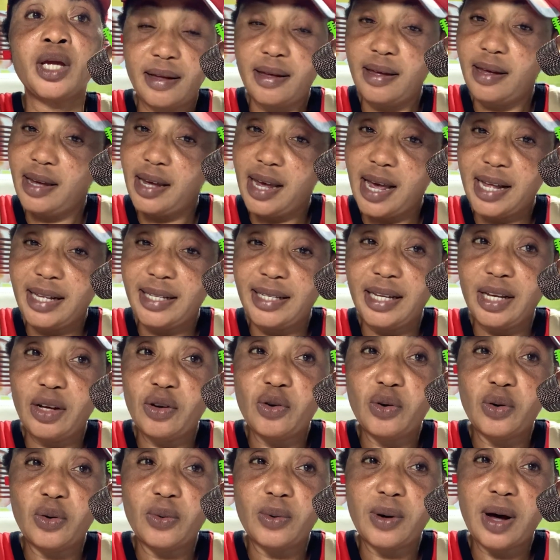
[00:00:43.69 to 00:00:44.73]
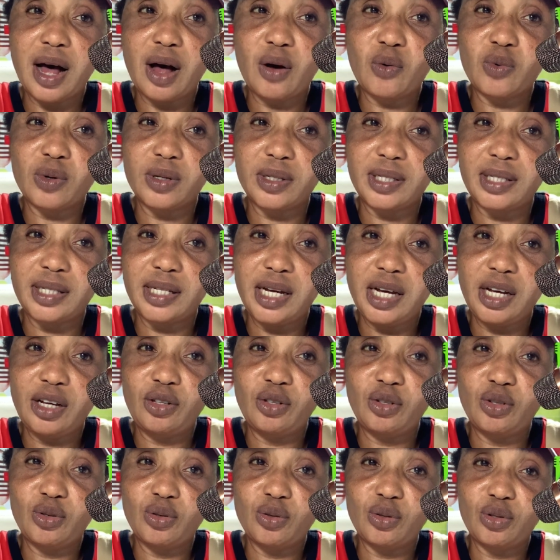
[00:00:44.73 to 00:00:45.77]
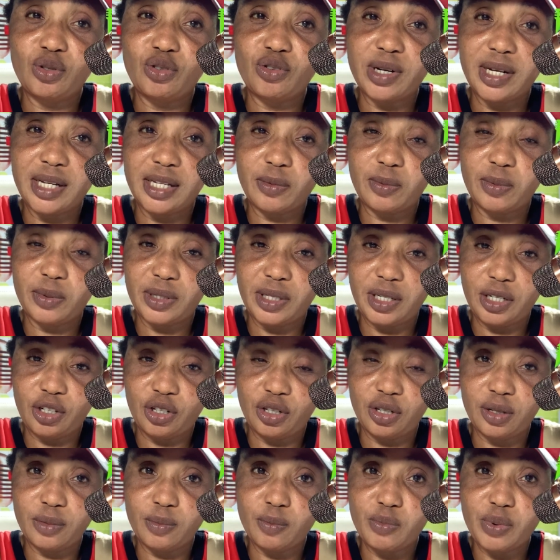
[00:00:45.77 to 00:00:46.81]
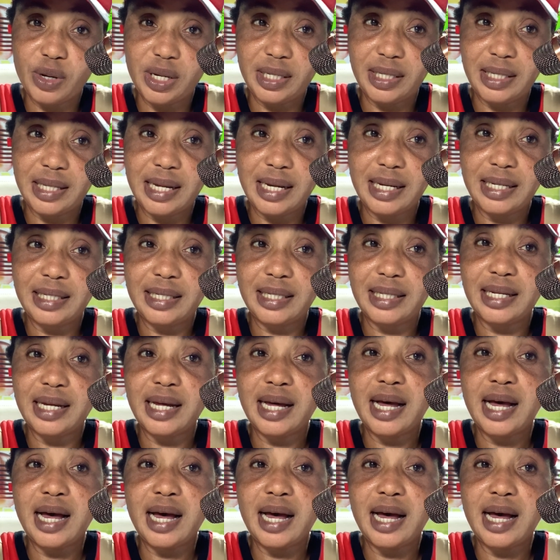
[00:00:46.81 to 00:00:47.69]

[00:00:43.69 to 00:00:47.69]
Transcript: Years ago, I was into transportation business.